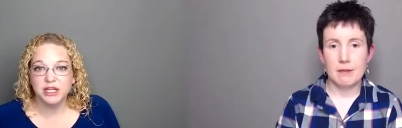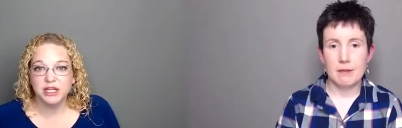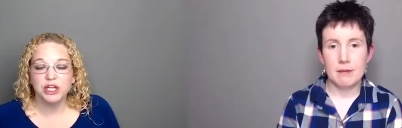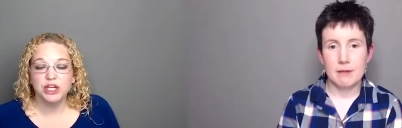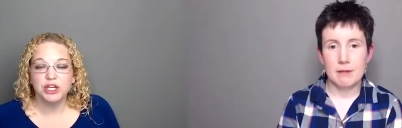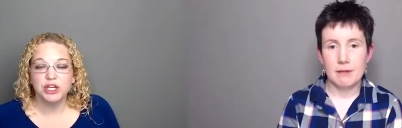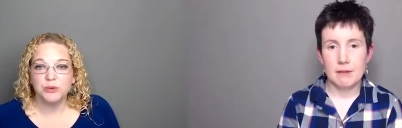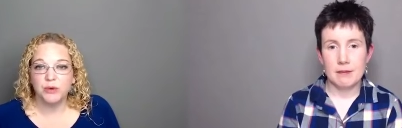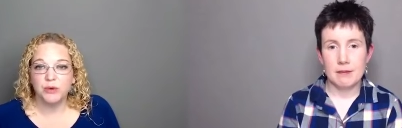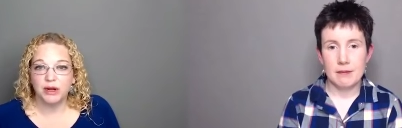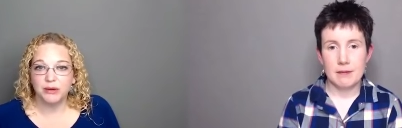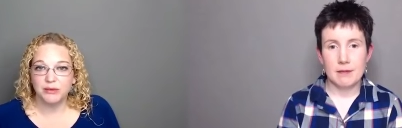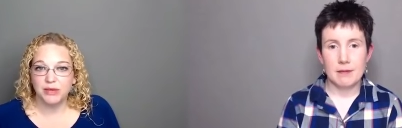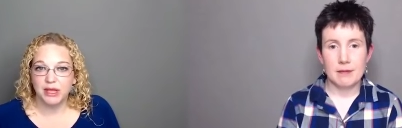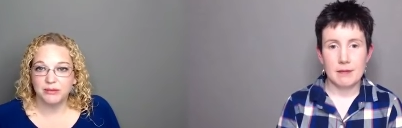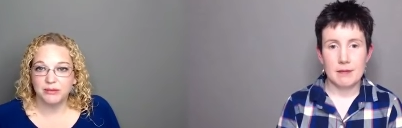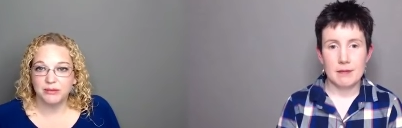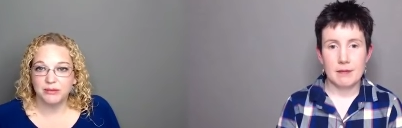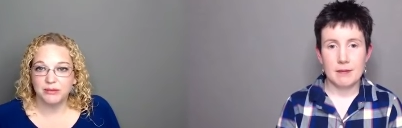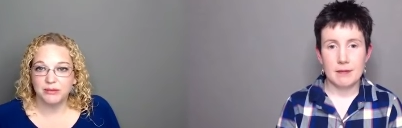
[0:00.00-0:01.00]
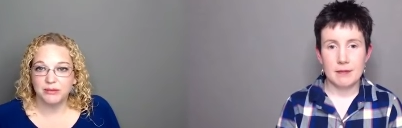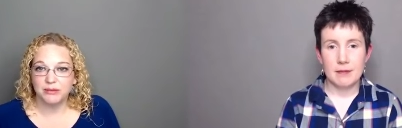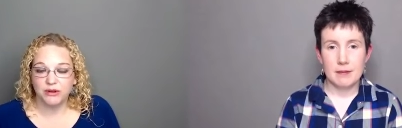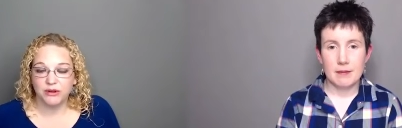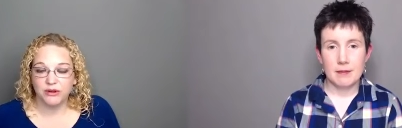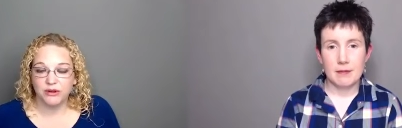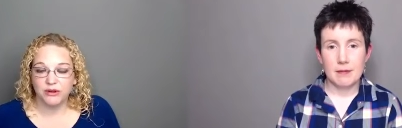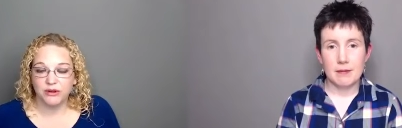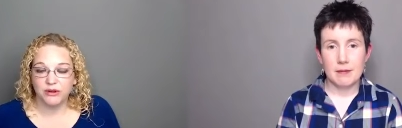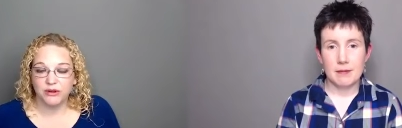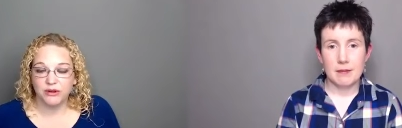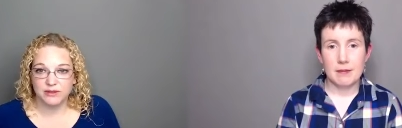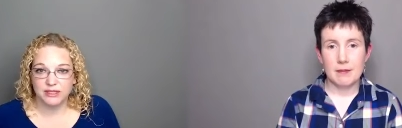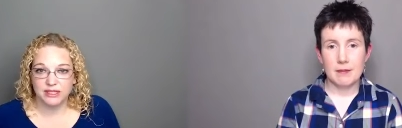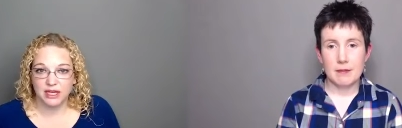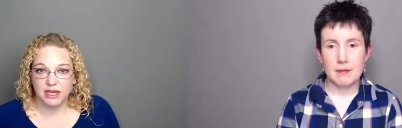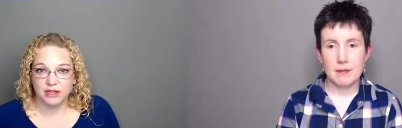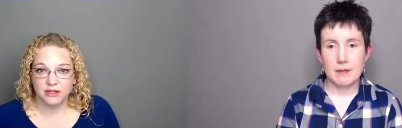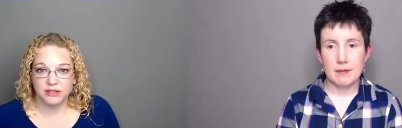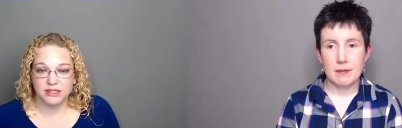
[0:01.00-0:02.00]
Speaker 1: you want to be able to go to the dance
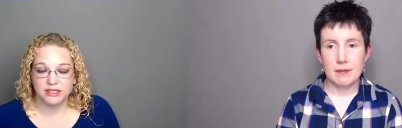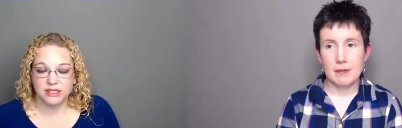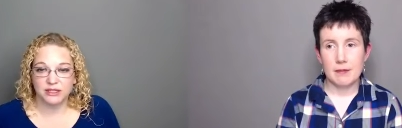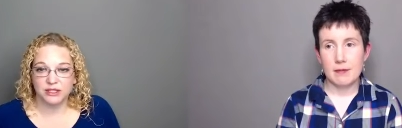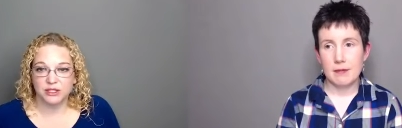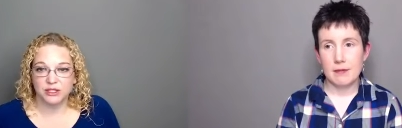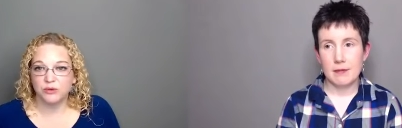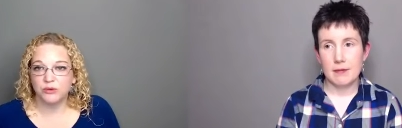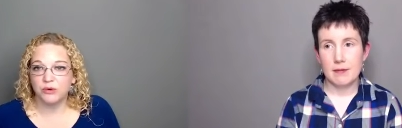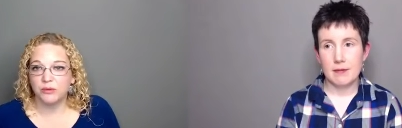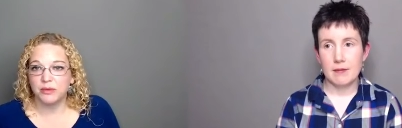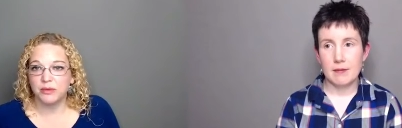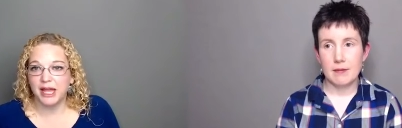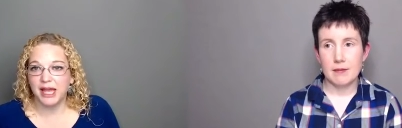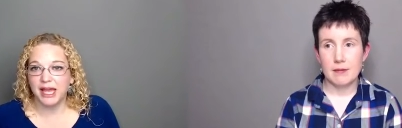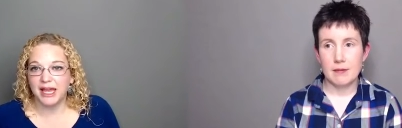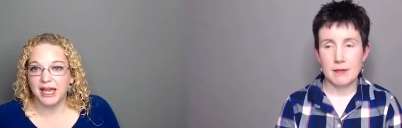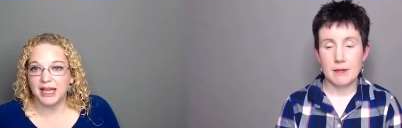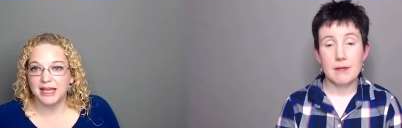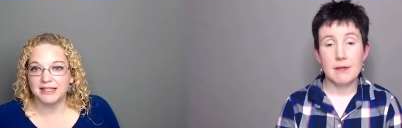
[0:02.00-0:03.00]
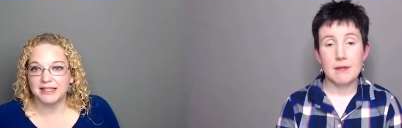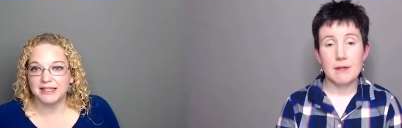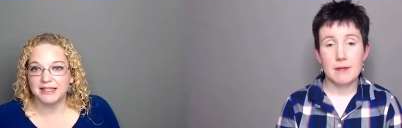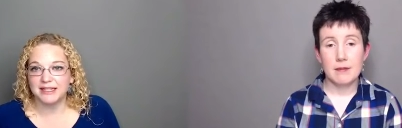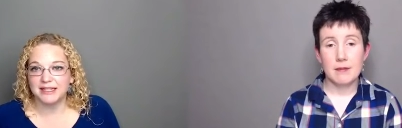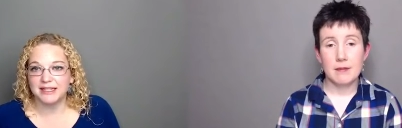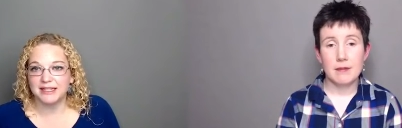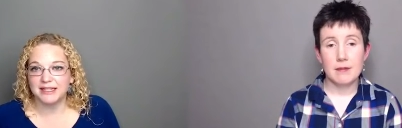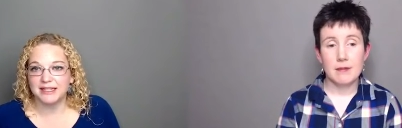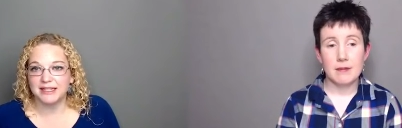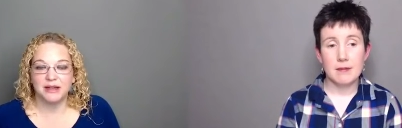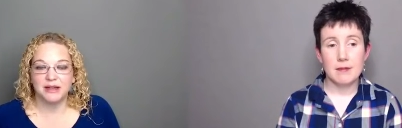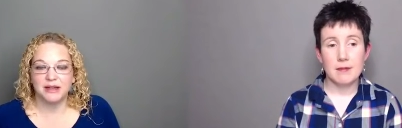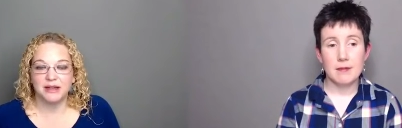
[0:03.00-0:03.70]
recitals and the school plays and you want to